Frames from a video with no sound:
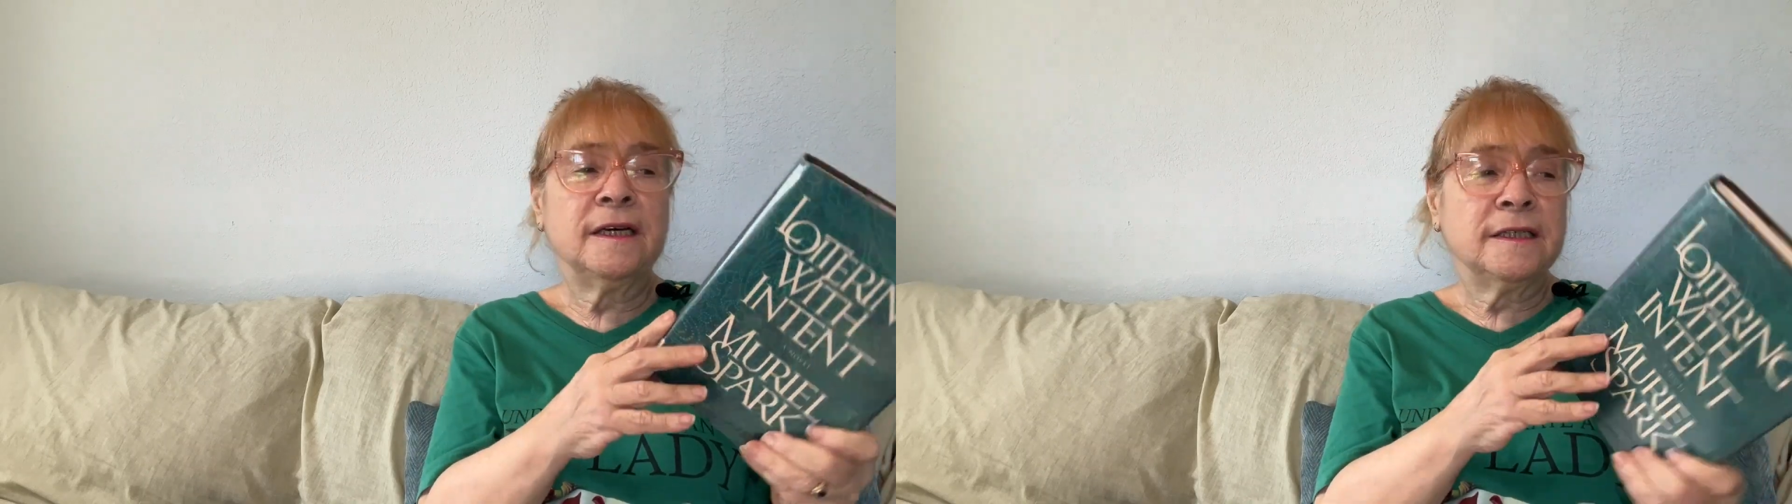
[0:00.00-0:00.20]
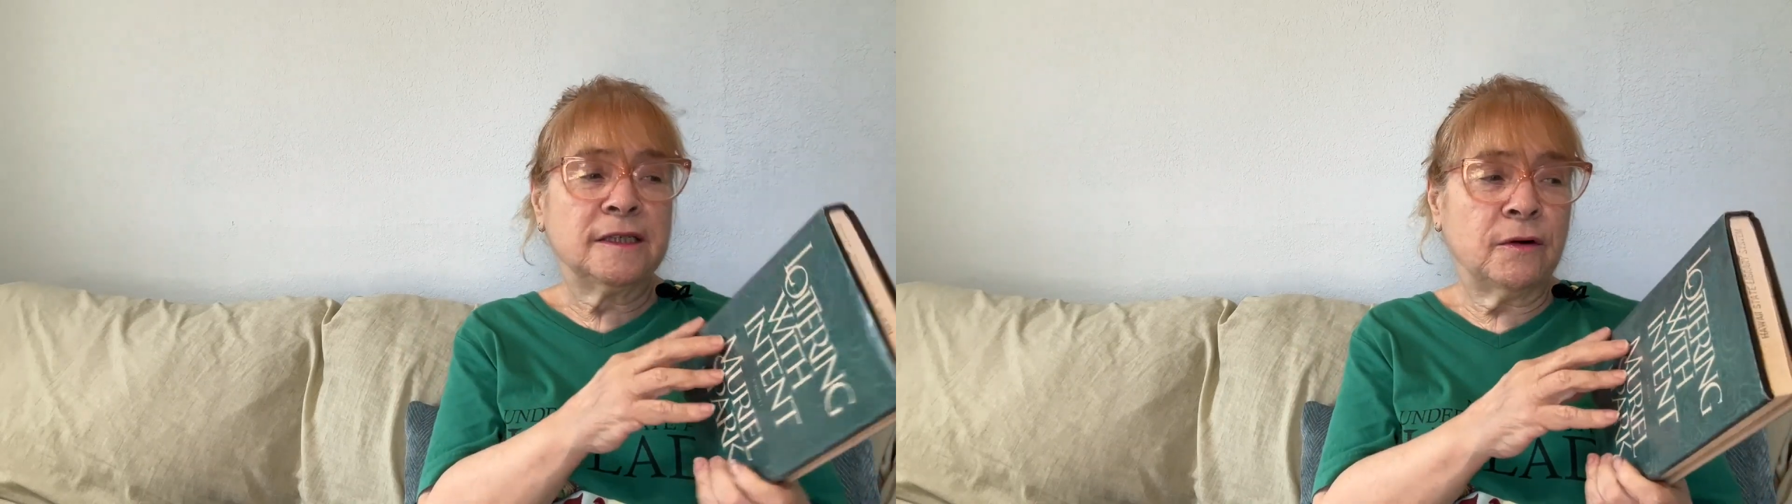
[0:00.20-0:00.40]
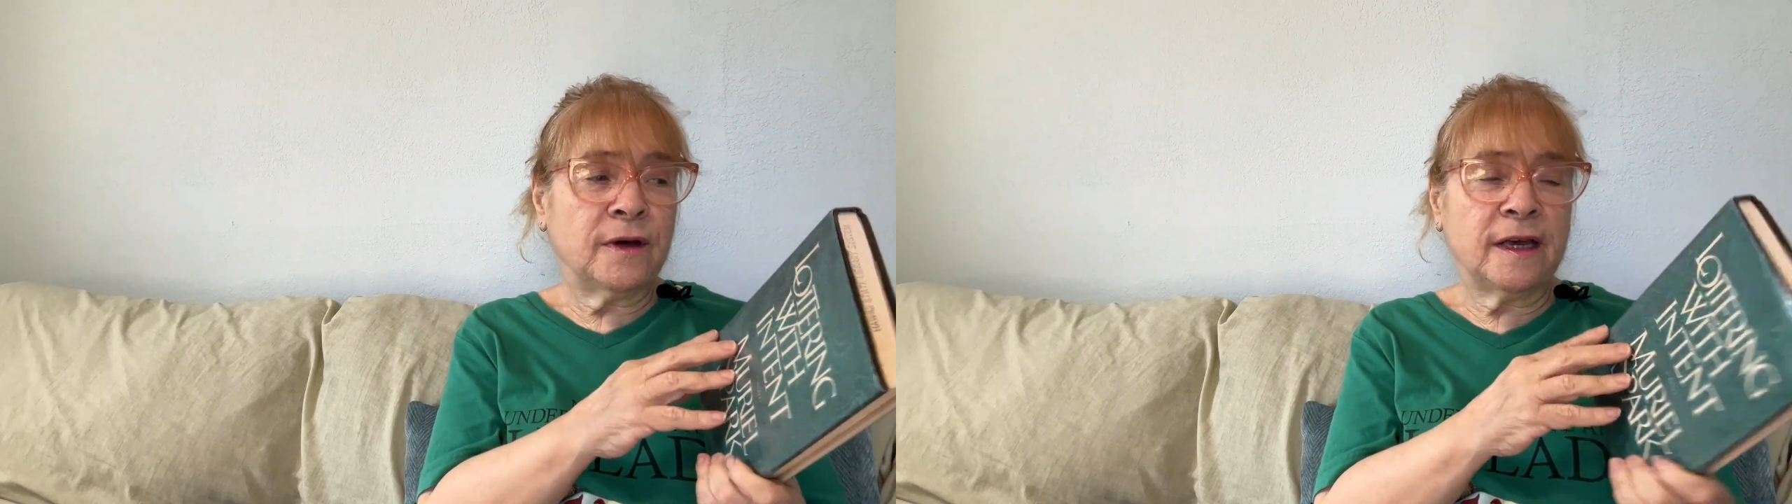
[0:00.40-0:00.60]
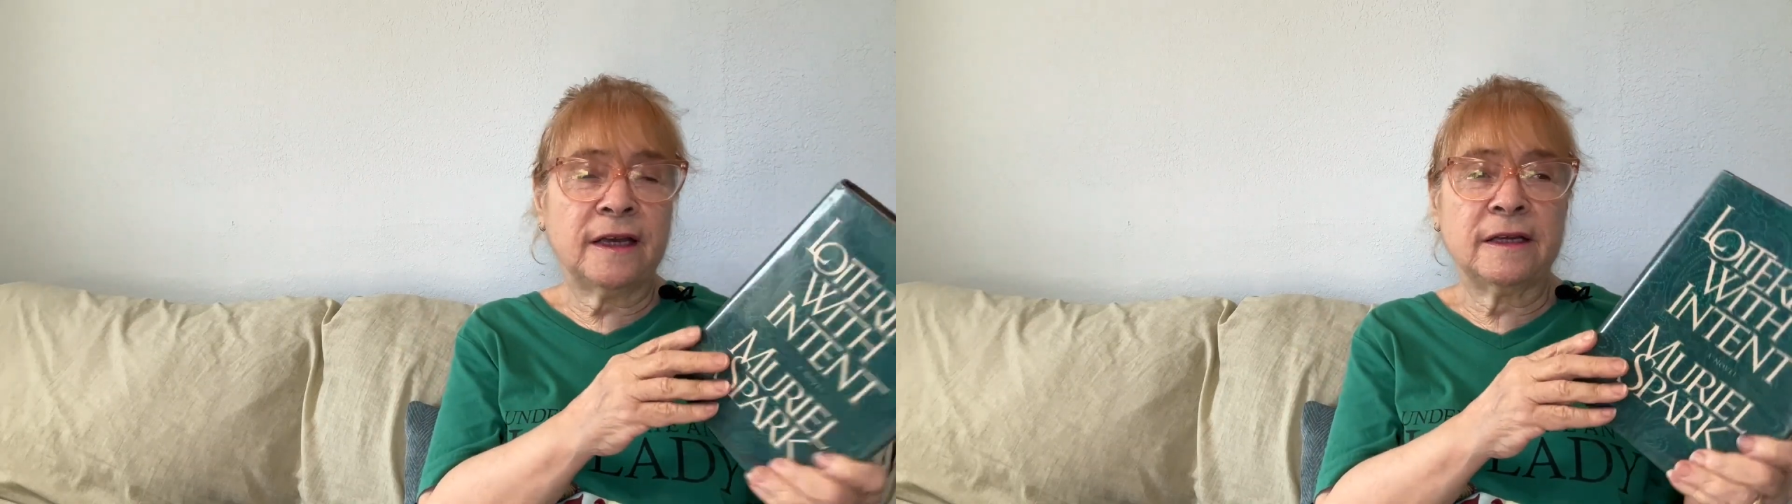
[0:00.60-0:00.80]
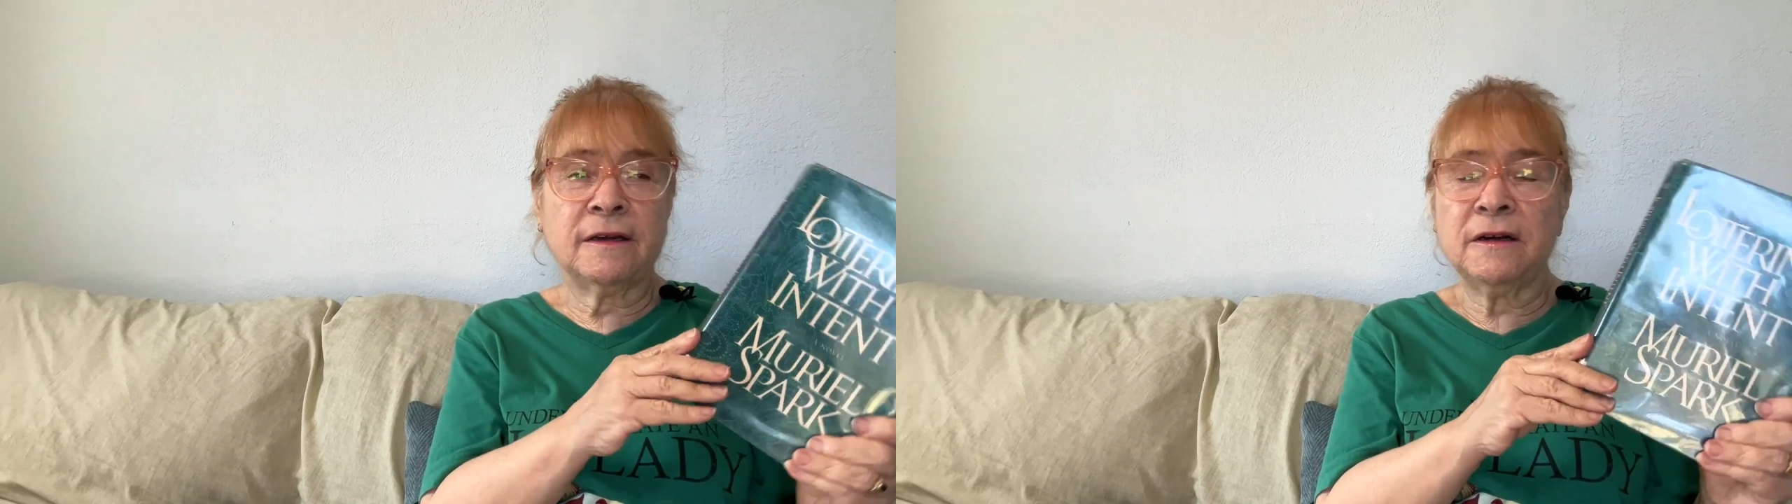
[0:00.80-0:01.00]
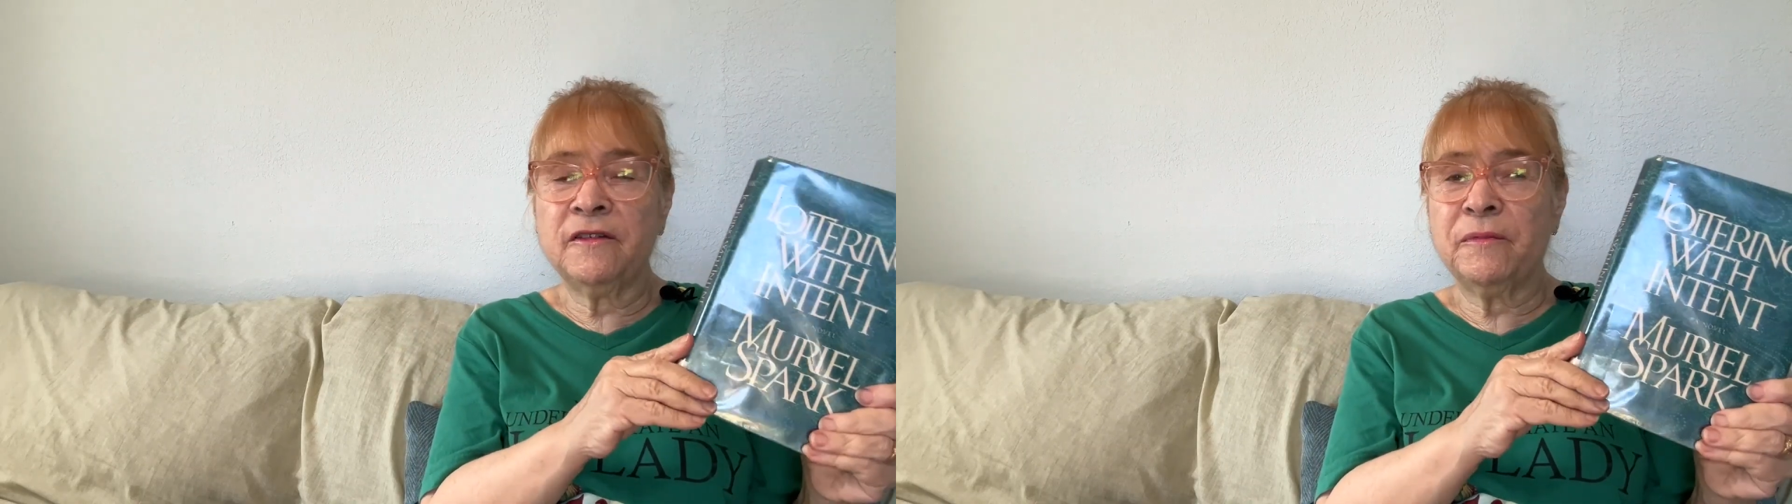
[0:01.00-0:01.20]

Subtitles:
So it could have